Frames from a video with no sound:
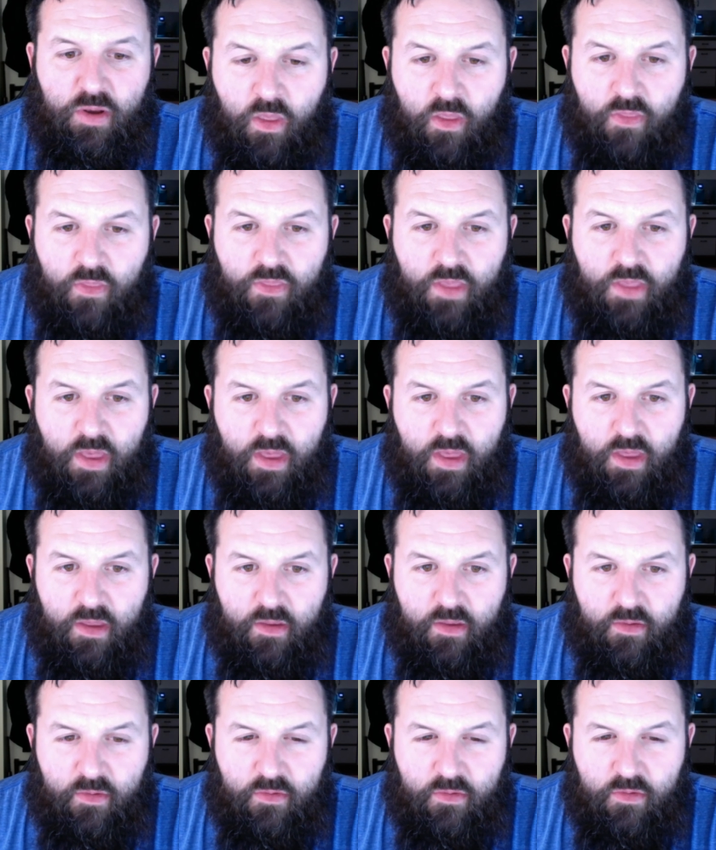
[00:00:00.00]

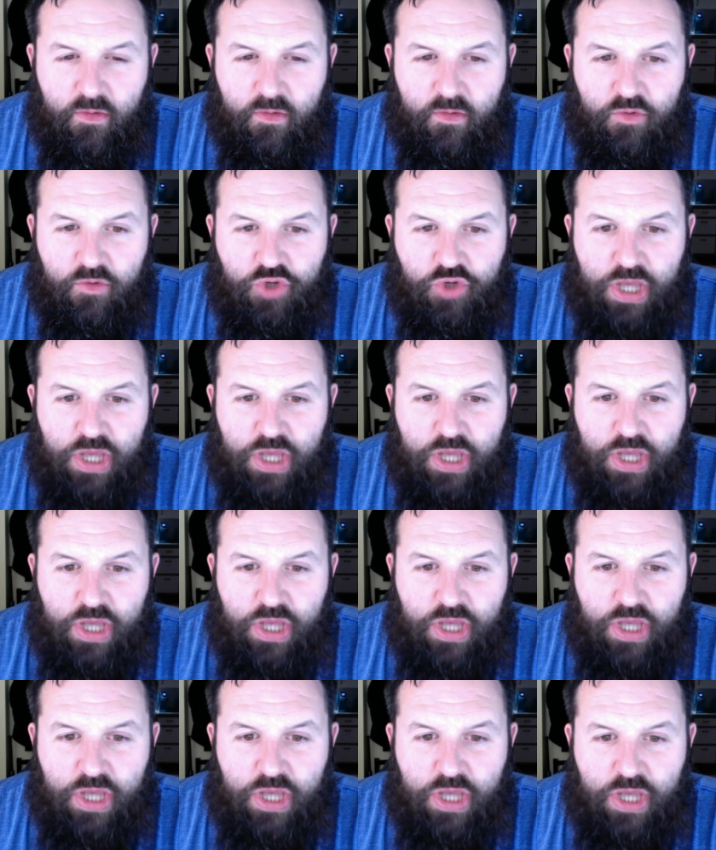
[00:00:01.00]
the chat,
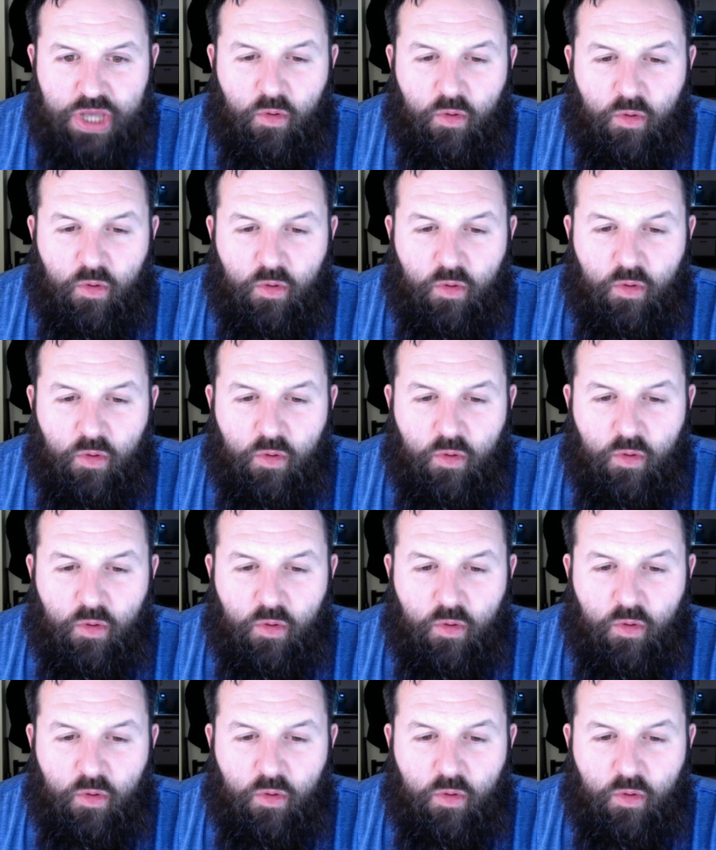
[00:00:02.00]
I
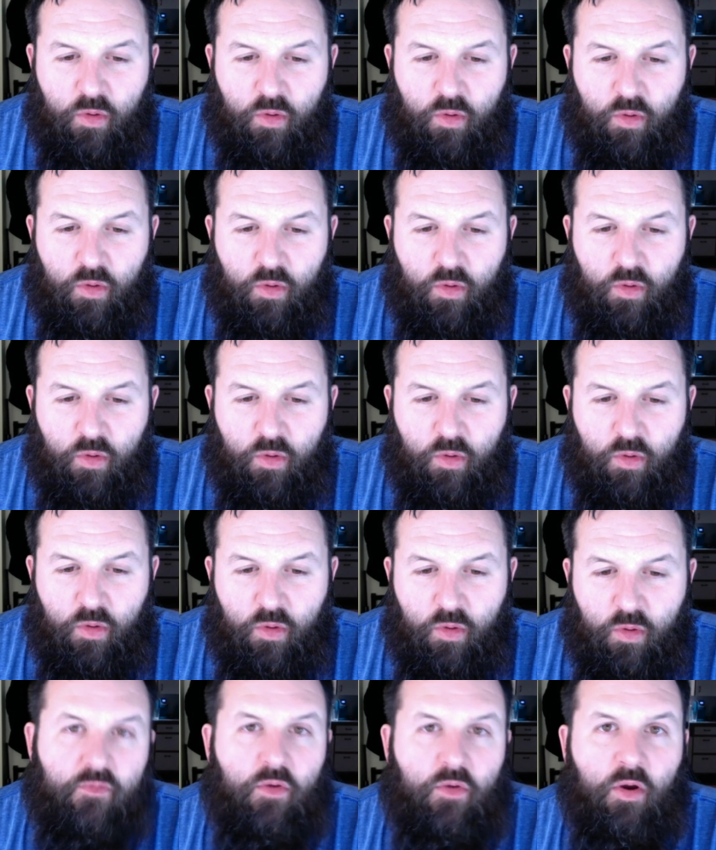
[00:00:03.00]
think, will be kind
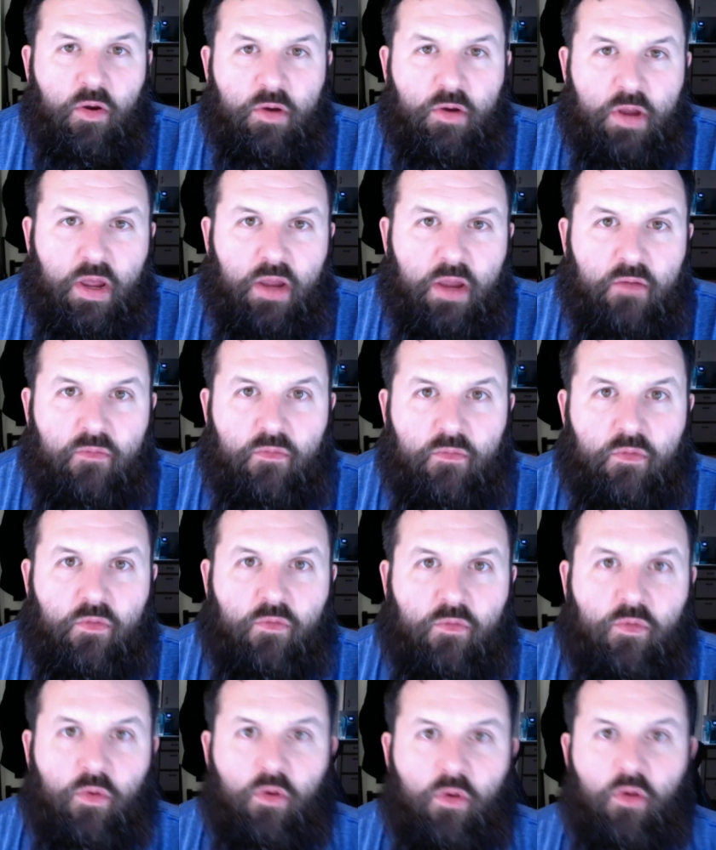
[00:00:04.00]
of archived
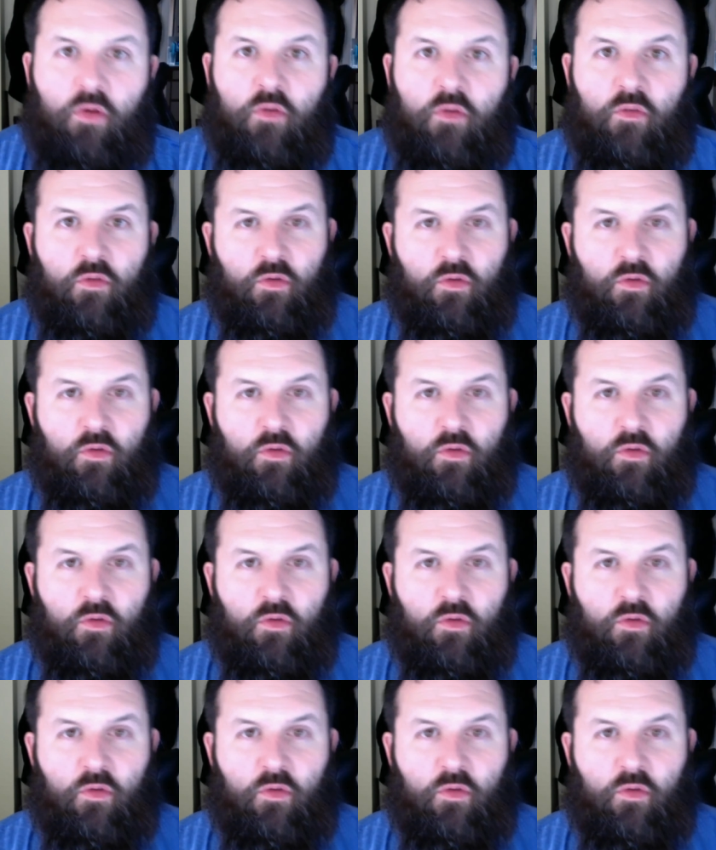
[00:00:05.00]
for